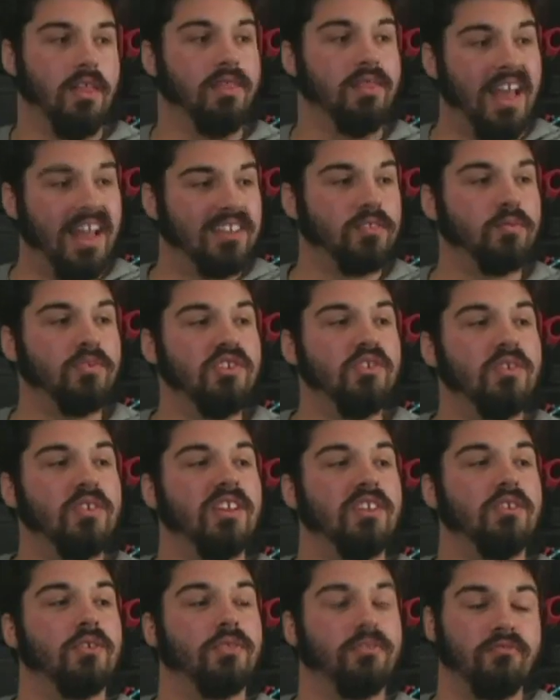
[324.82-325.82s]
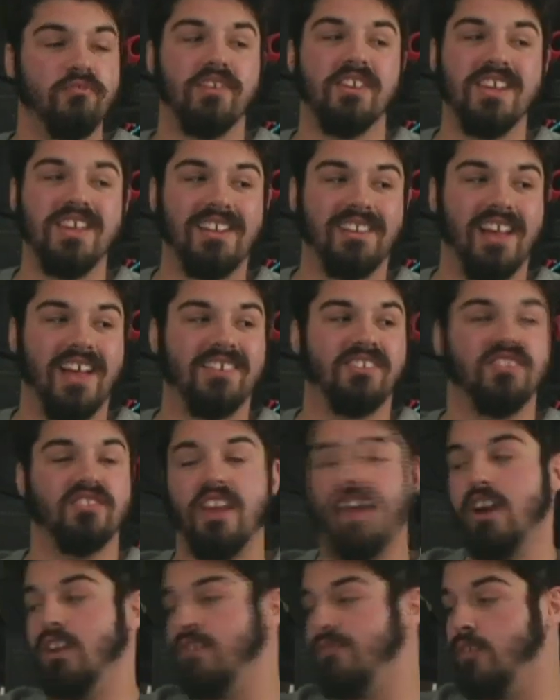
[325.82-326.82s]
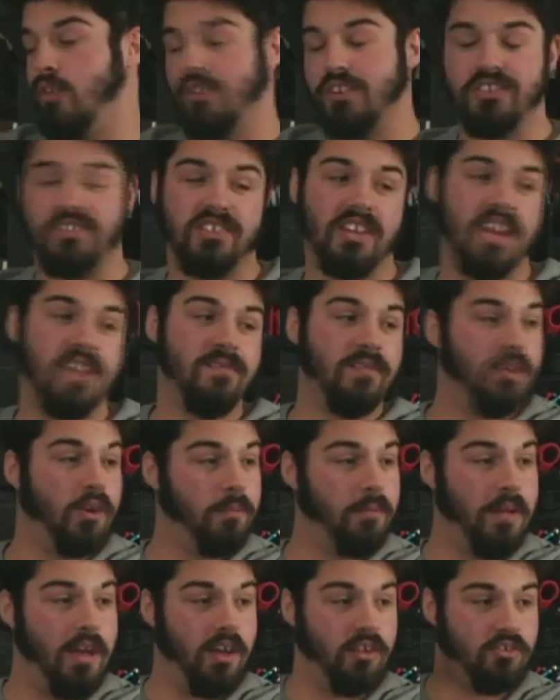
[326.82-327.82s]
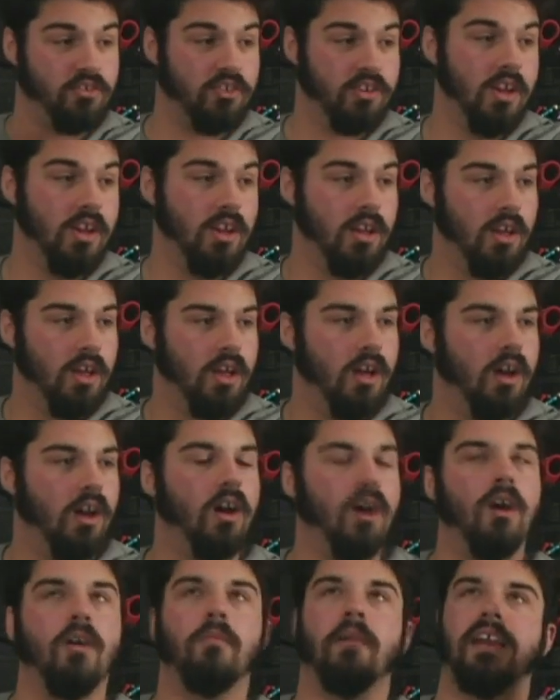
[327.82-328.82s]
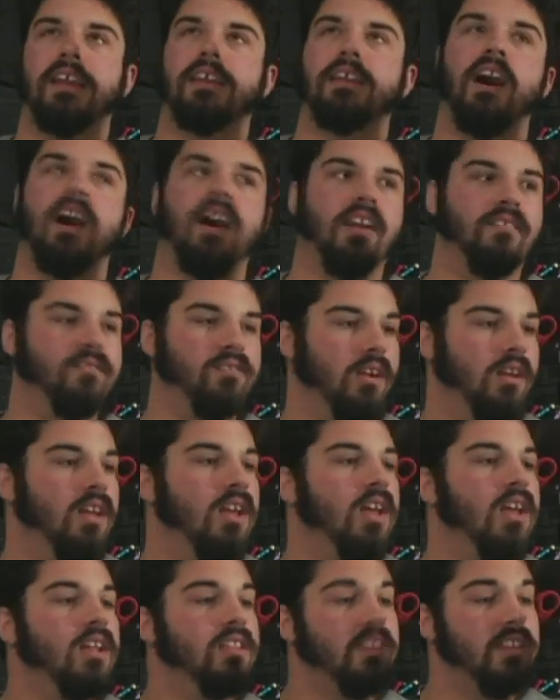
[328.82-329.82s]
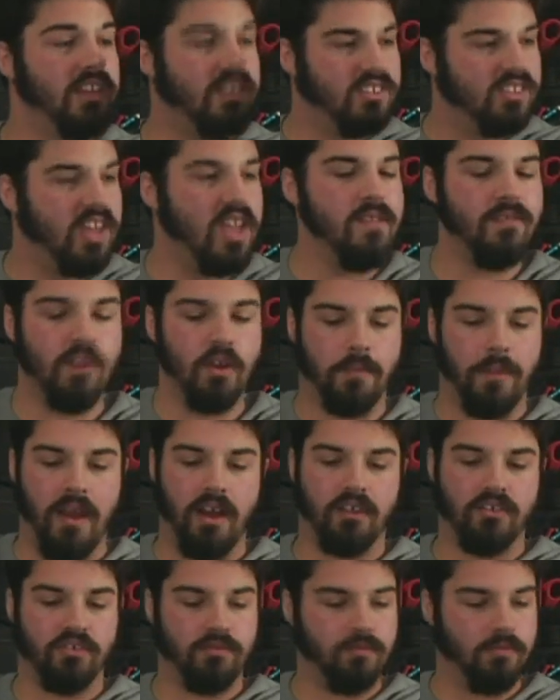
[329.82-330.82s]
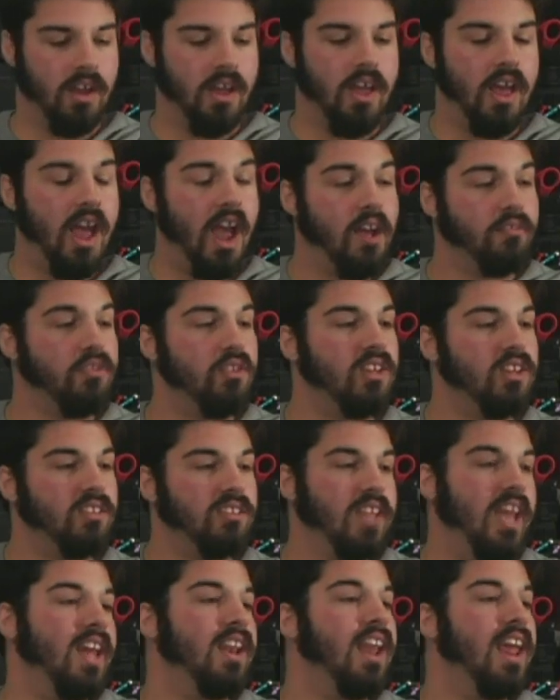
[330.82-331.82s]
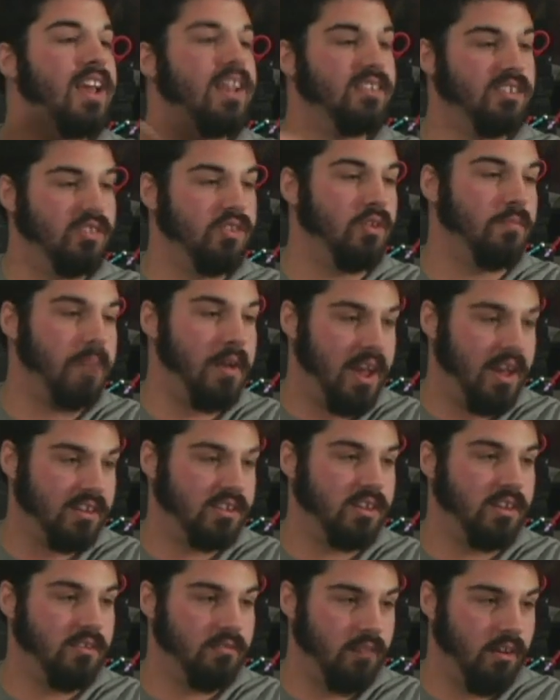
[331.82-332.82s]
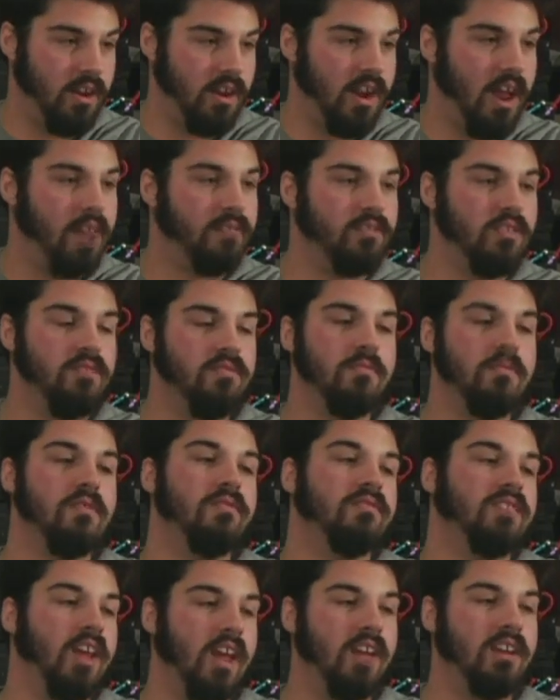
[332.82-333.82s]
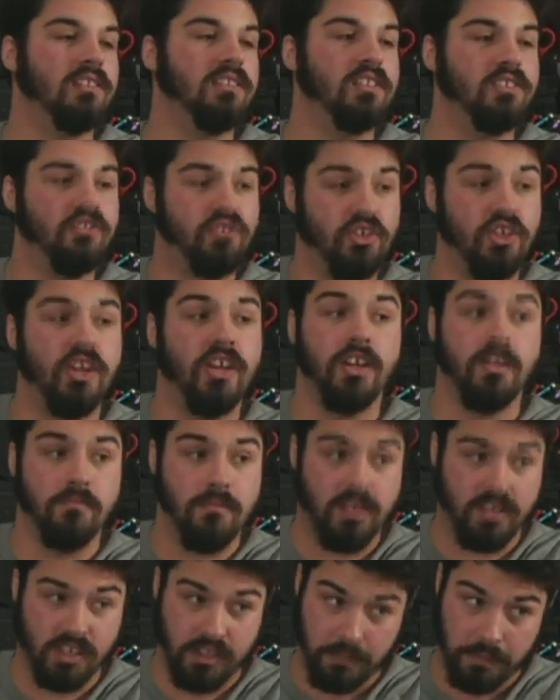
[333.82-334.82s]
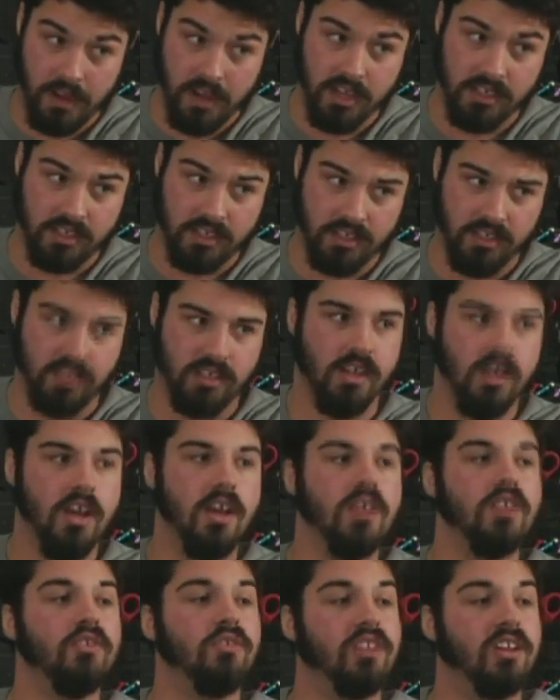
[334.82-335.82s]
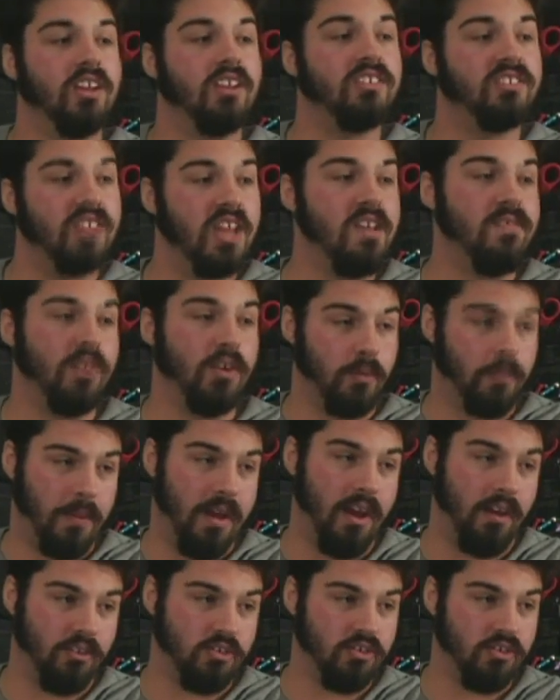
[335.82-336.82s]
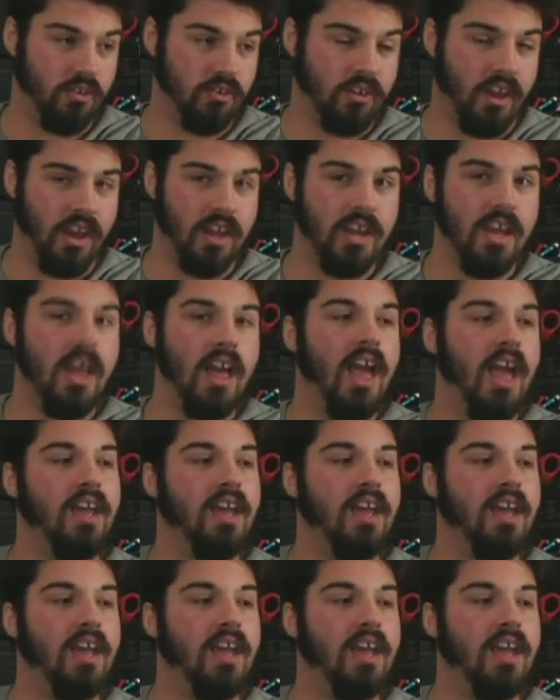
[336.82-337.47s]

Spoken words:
That's when you get your 3D glasses out of your Xavier pouch. Oh my God, the Xavier pouch, after you get 10 eggs in your basket, right? After you've moved 10 legitimate spaces, you get an Xavier pouch, okay?